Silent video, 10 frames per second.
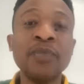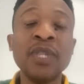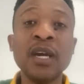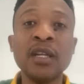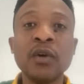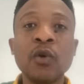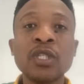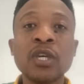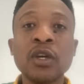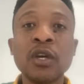there there
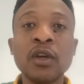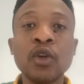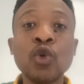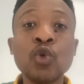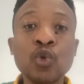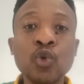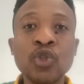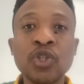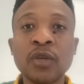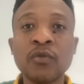was a, a,
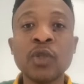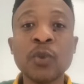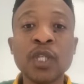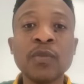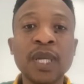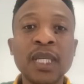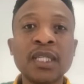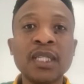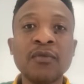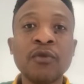huge
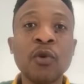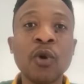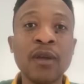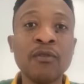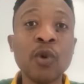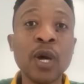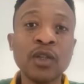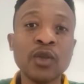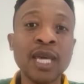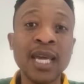responsibility for
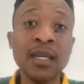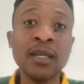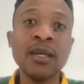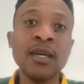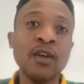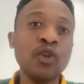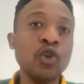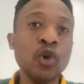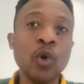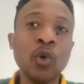everyone to then
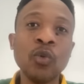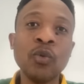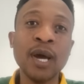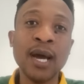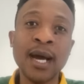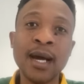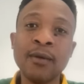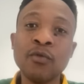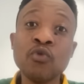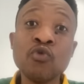you know uh,
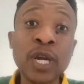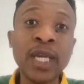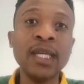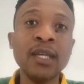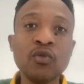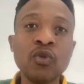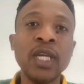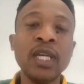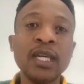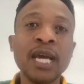really
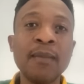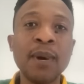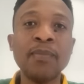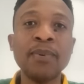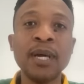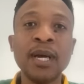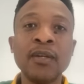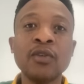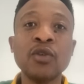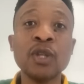really come up
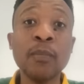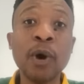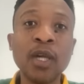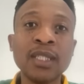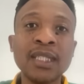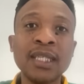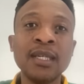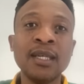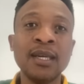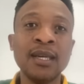uh, to the
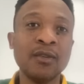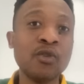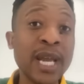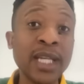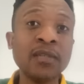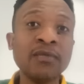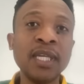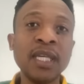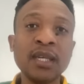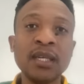party
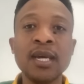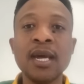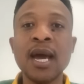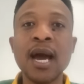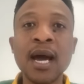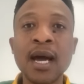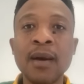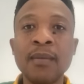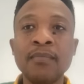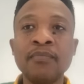creatively
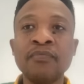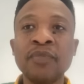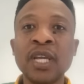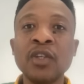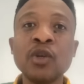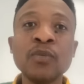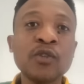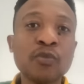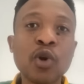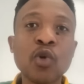um, in terms
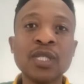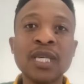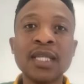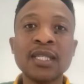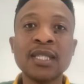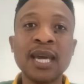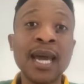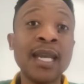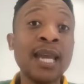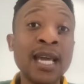of process
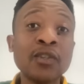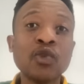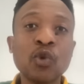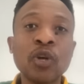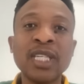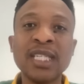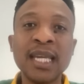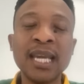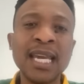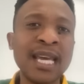and and
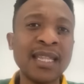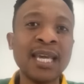storytelling and I